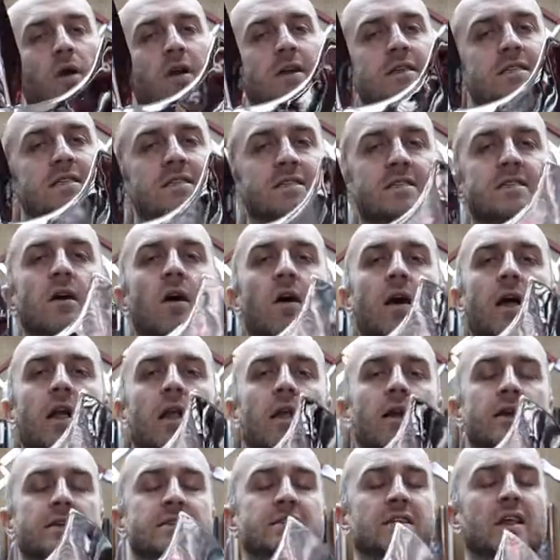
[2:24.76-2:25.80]
it's
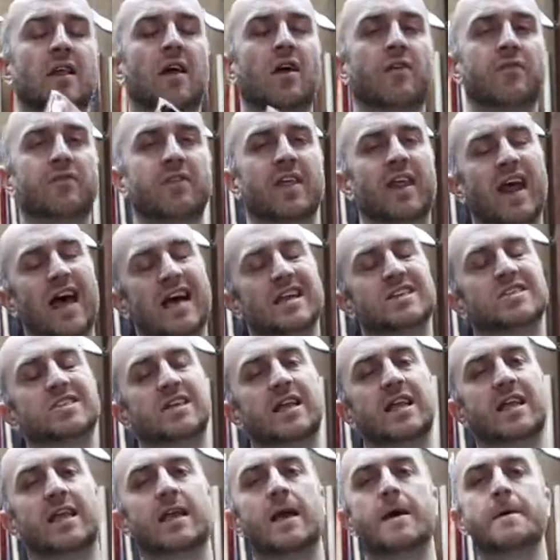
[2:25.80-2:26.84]
stylized enough that
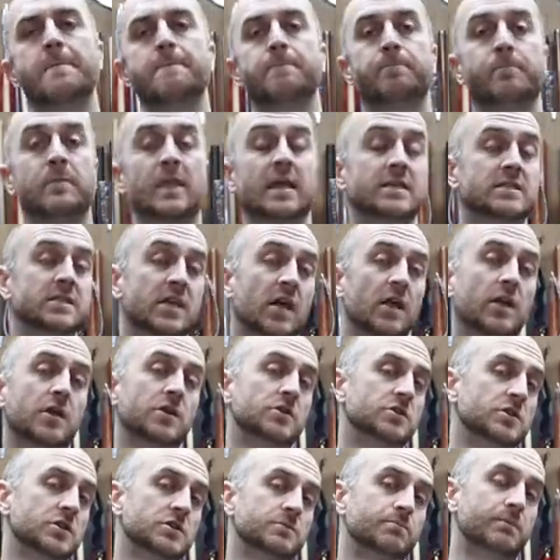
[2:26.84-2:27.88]
actually it's going to
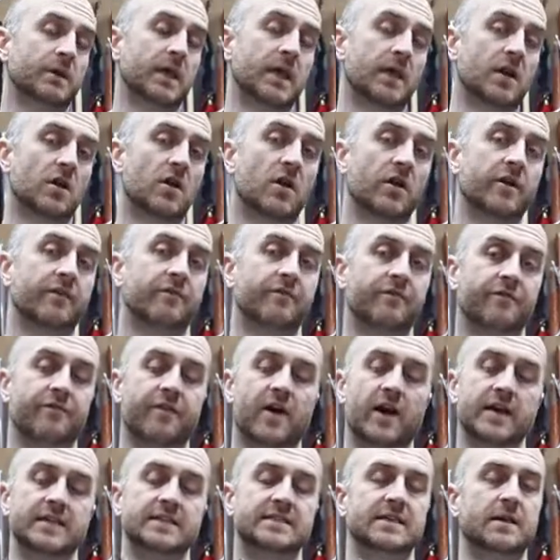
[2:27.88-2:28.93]
just be a kind of
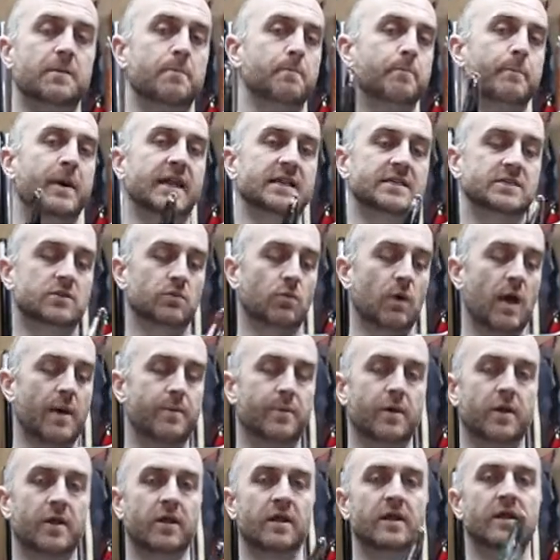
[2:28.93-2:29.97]
fighting based
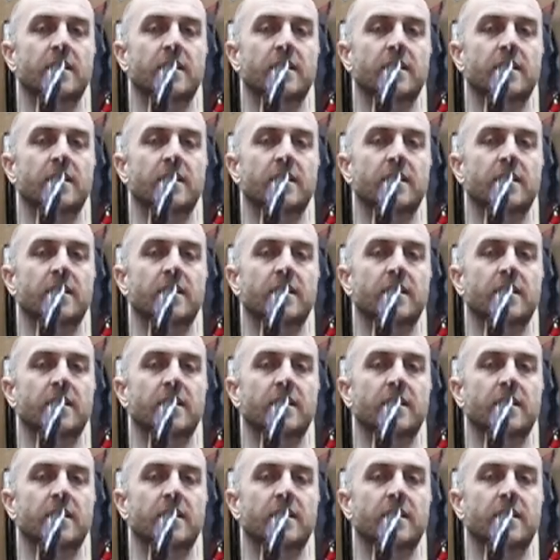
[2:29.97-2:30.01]
weapon.